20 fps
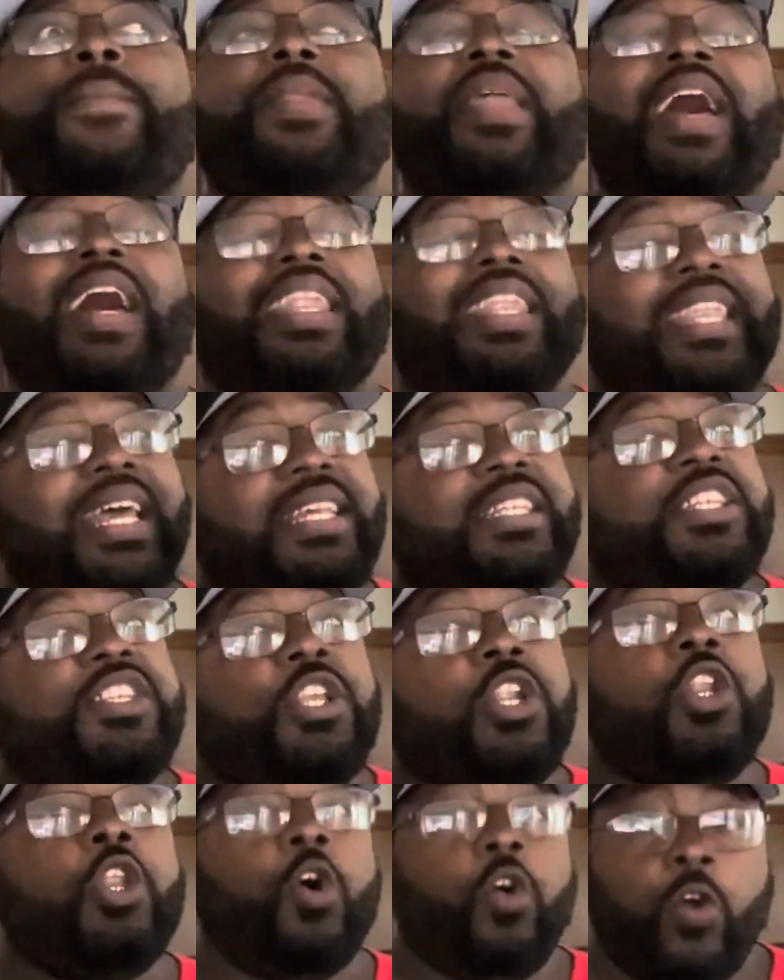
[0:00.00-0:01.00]
Unless
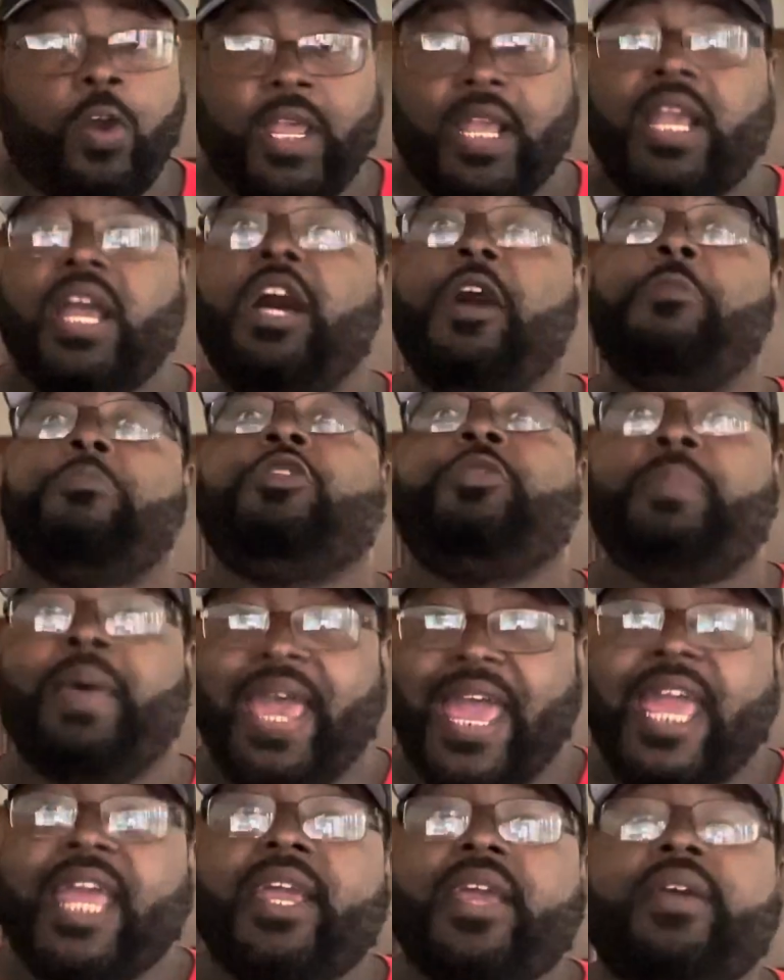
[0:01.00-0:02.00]
the Lord comes
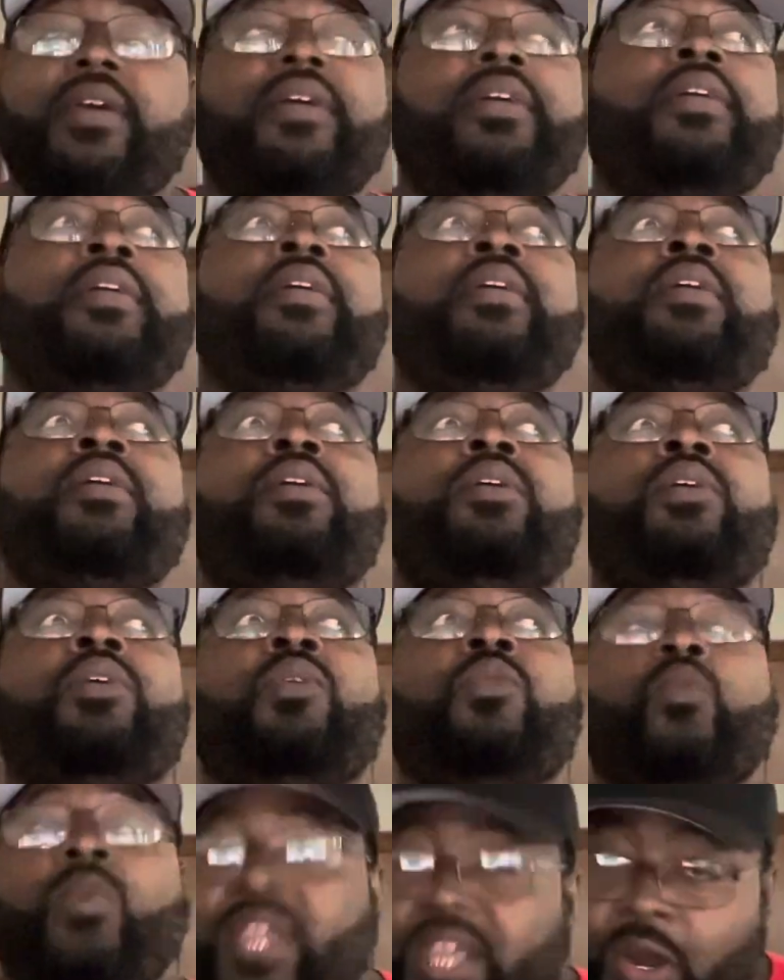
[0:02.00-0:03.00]
back,
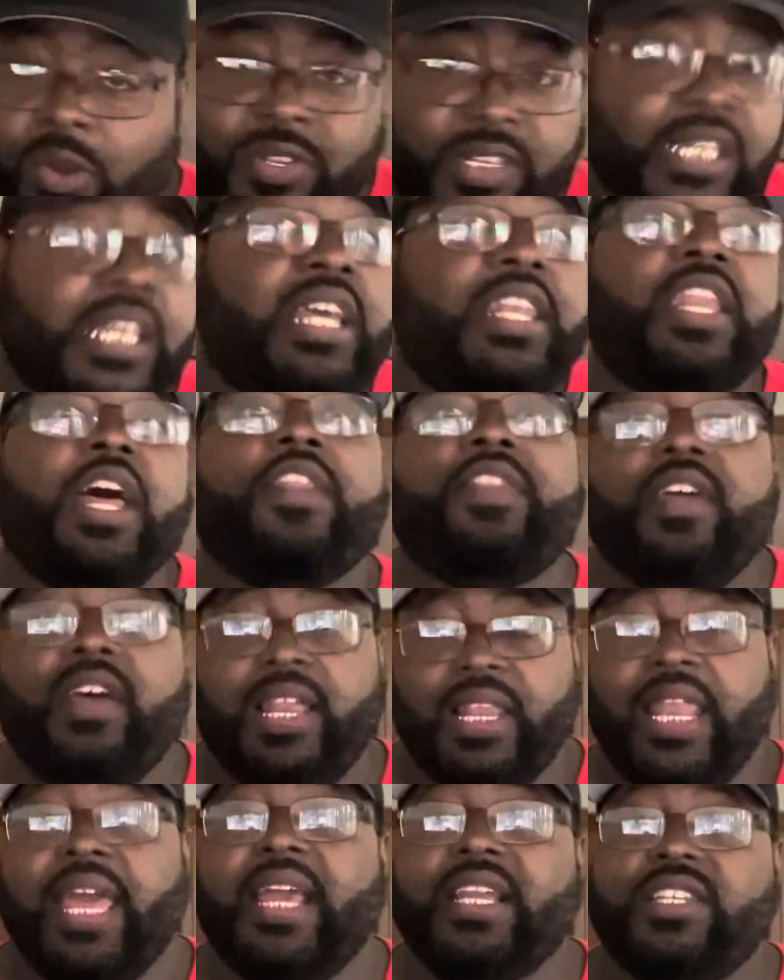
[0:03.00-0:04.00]
we gonna see another
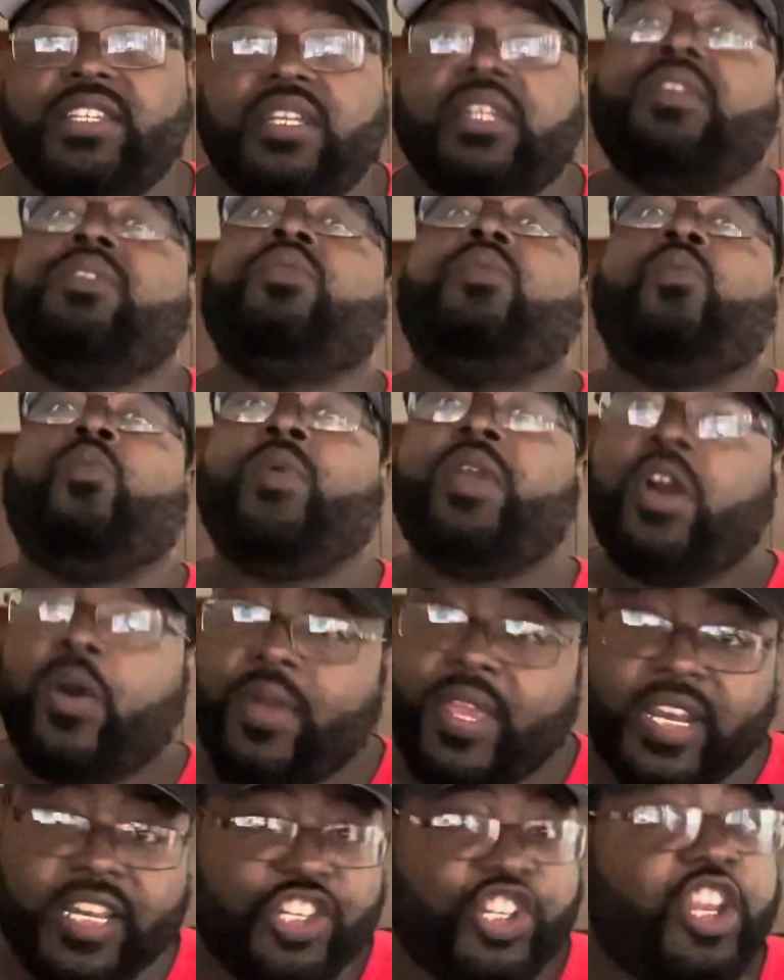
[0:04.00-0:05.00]
election. We gonna
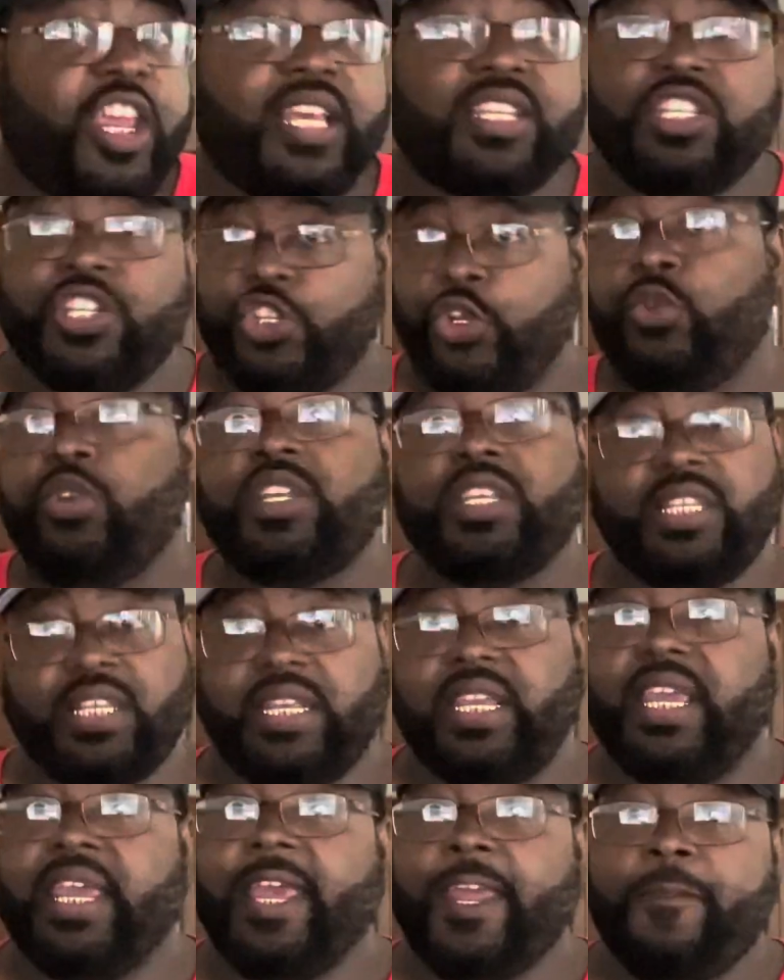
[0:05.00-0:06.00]
get a chance to do this
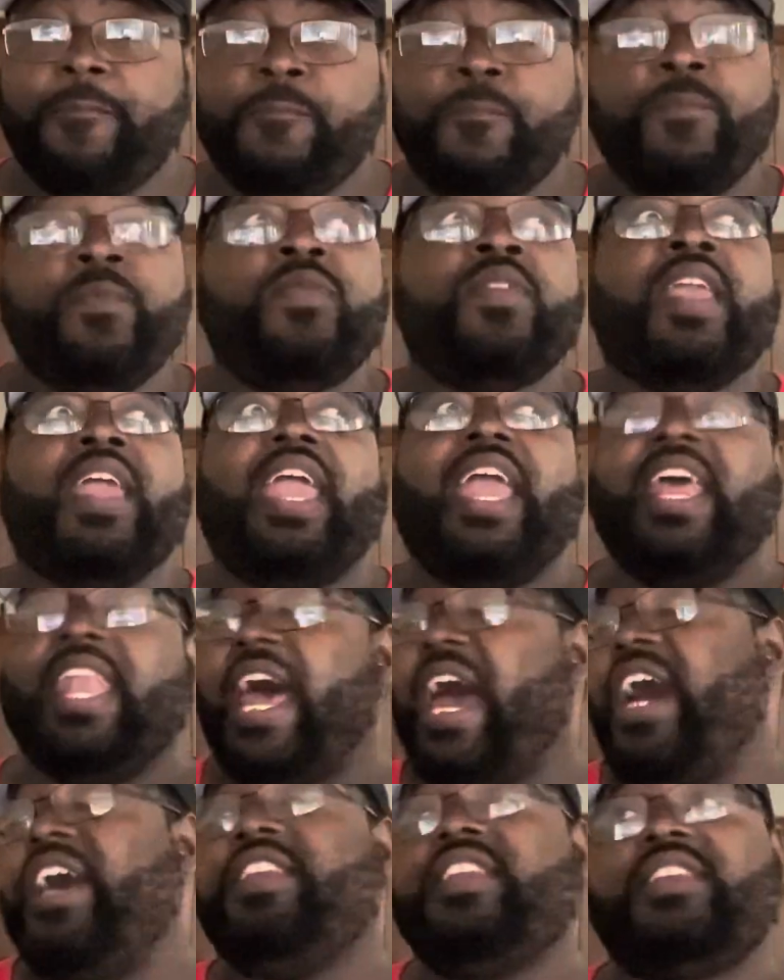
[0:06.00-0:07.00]
again. And
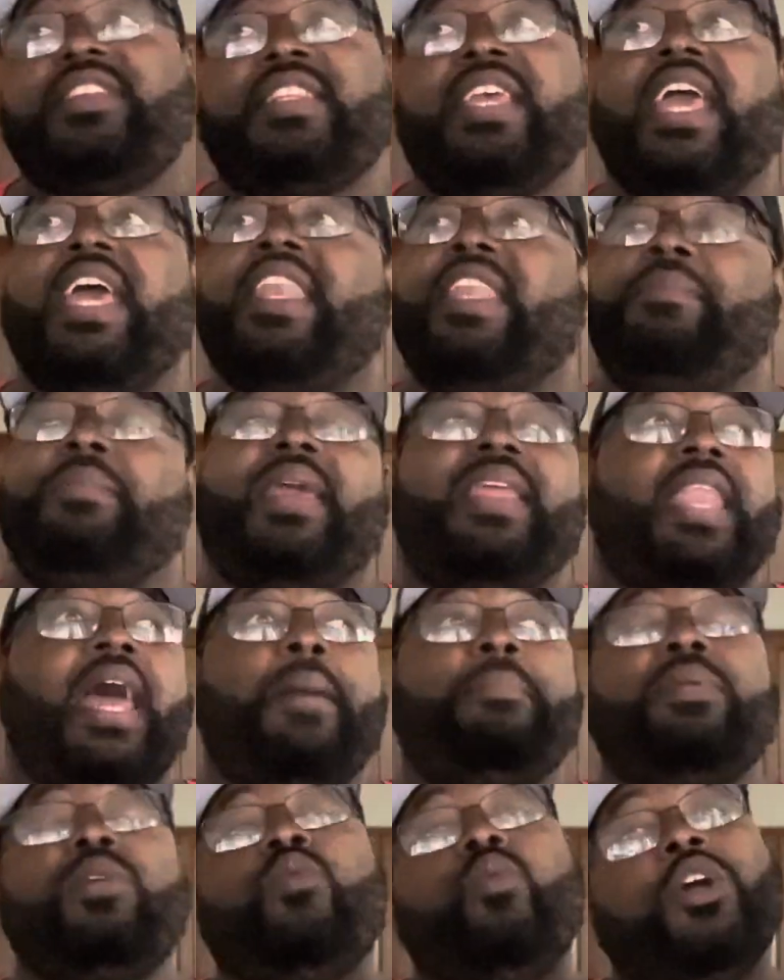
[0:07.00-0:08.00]
I understand it may
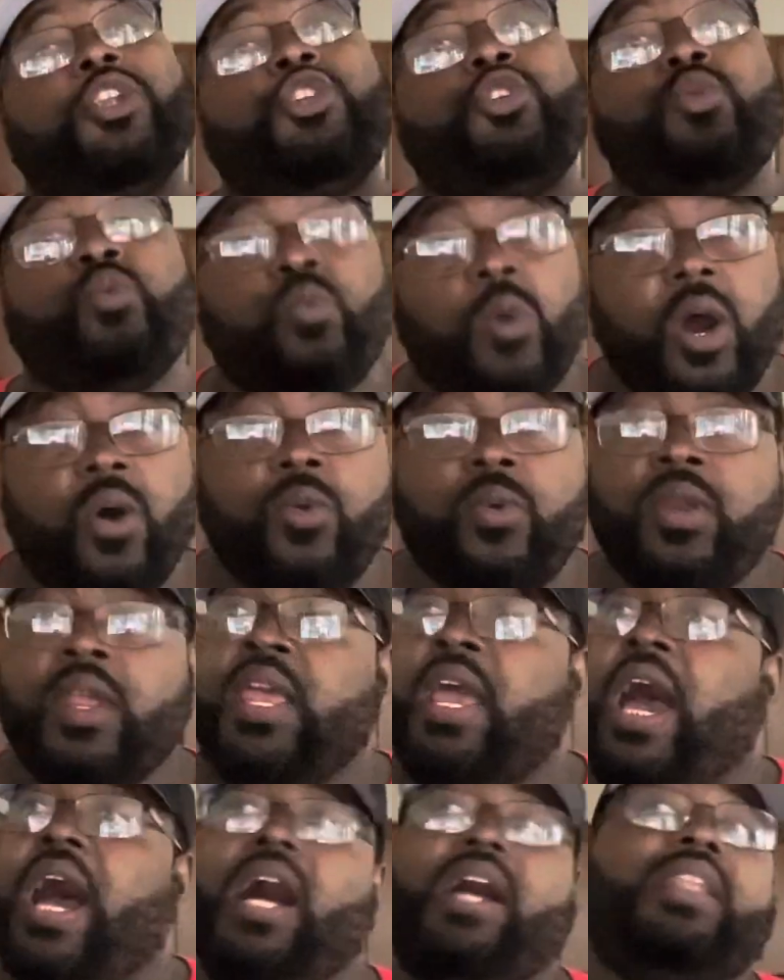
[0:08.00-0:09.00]
not be what you want.
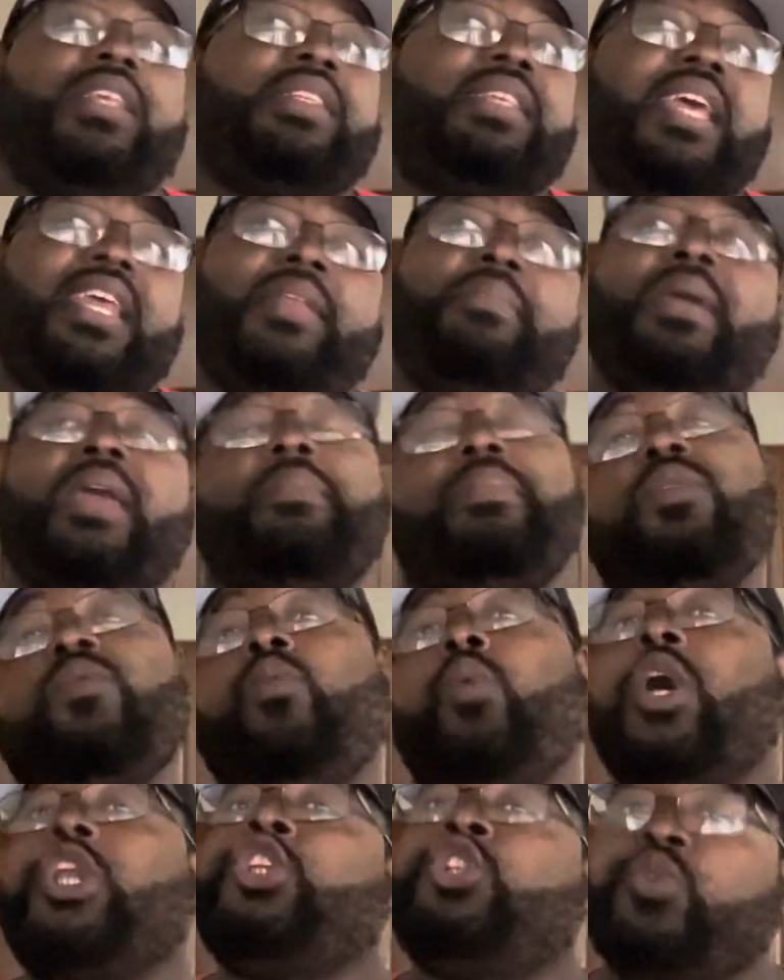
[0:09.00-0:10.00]
I understand it may be
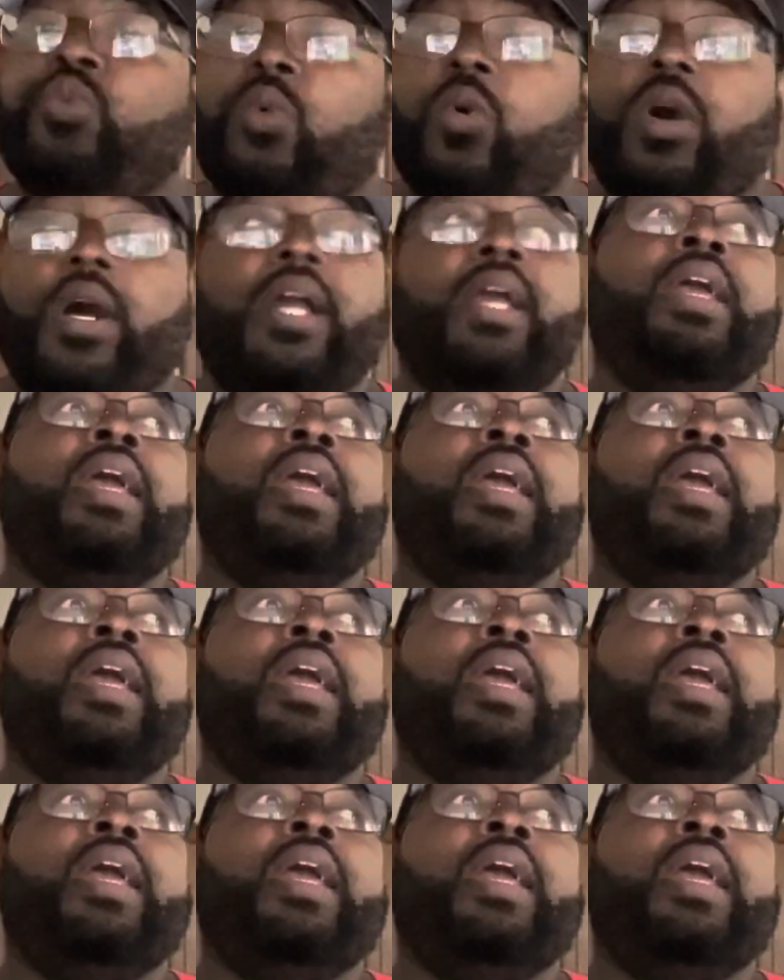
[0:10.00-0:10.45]
what you want.